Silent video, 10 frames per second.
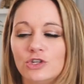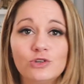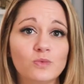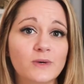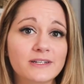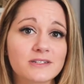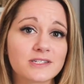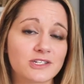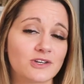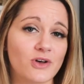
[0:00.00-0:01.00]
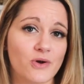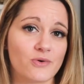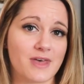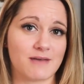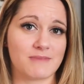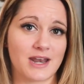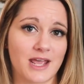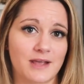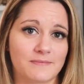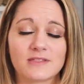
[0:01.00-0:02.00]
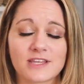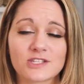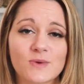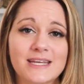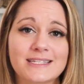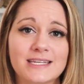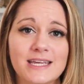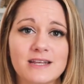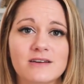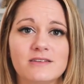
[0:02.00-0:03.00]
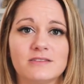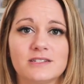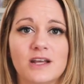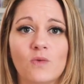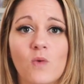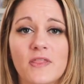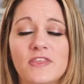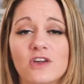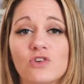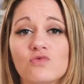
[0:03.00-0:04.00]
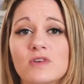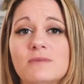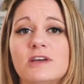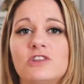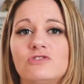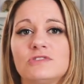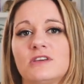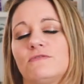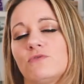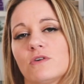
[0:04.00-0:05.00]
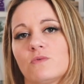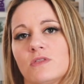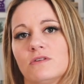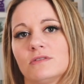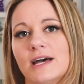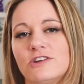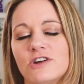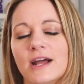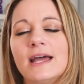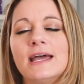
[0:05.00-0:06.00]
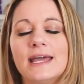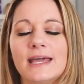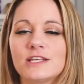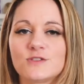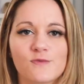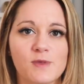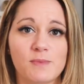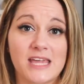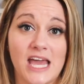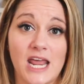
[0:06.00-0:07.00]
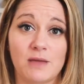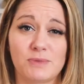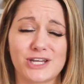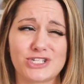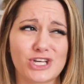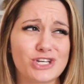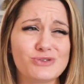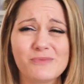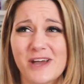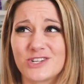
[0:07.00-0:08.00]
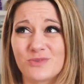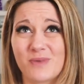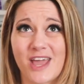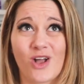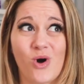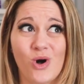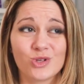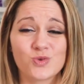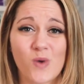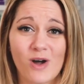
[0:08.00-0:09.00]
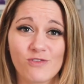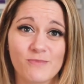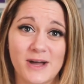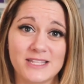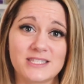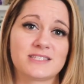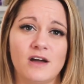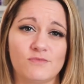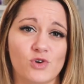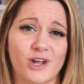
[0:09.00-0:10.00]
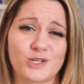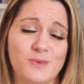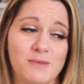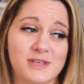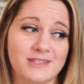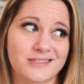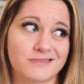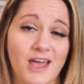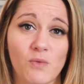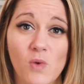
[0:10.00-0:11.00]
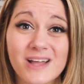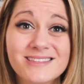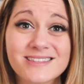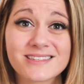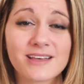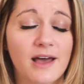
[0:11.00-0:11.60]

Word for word: You will still owe that money. That's why it's key to understand what the agreement you set forth with your lender is from the beginning. Because can you imagine paying all 12 months of mortgage payments at once?